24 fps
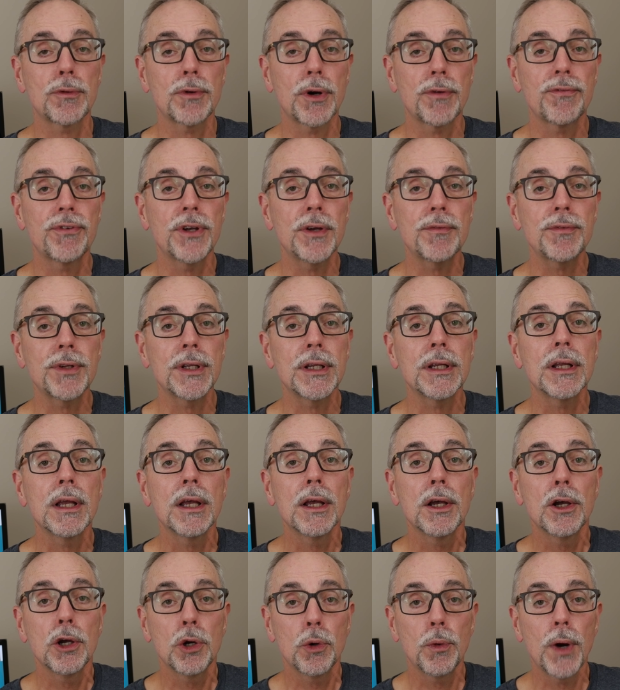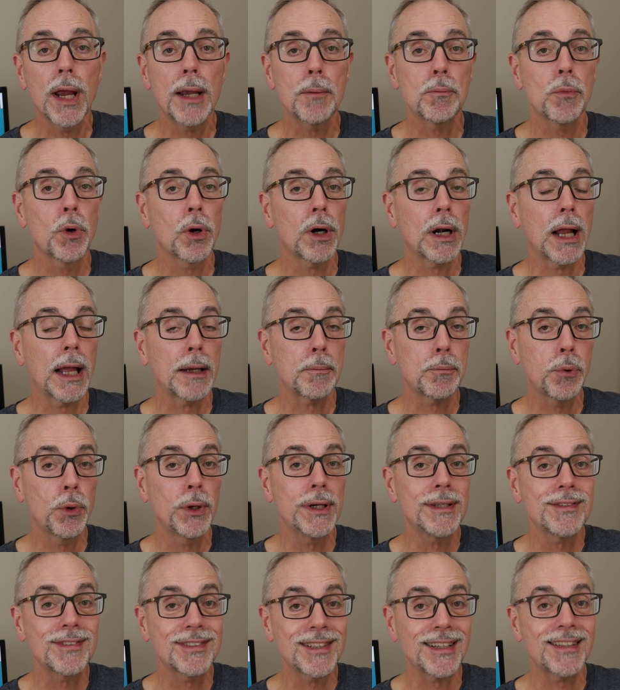over fifty who ate more like zero
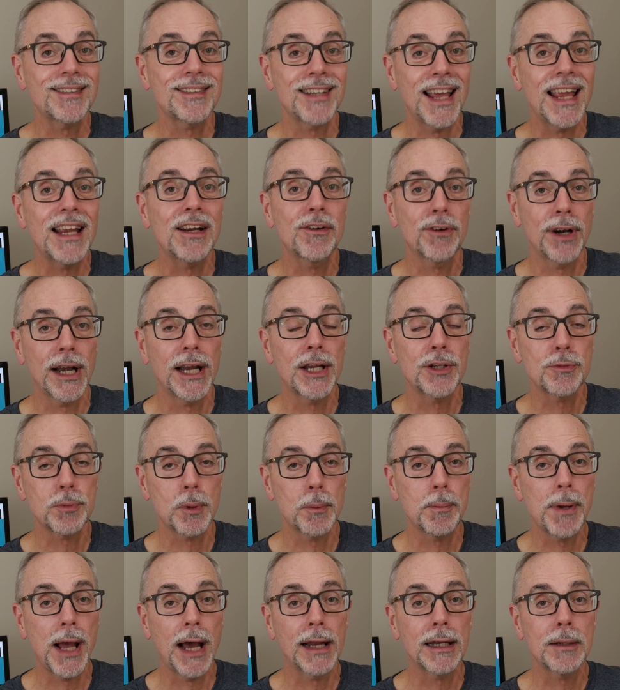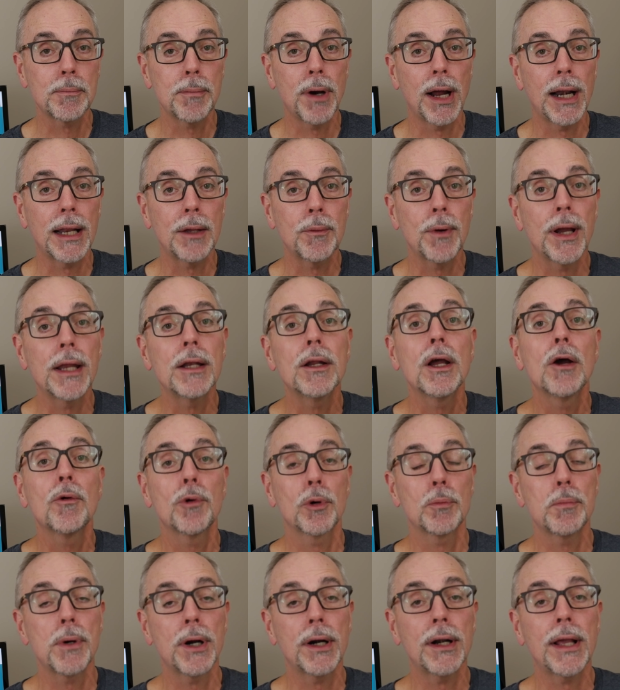point six eight grams per pound of body weight
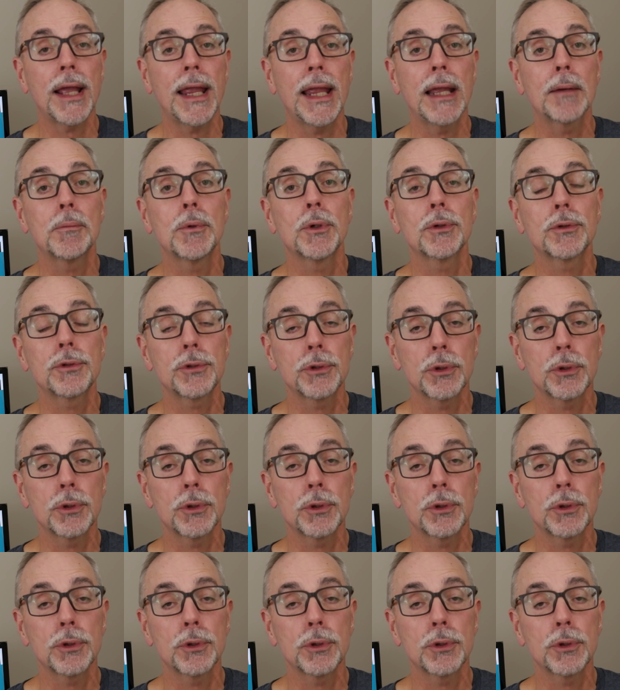were better able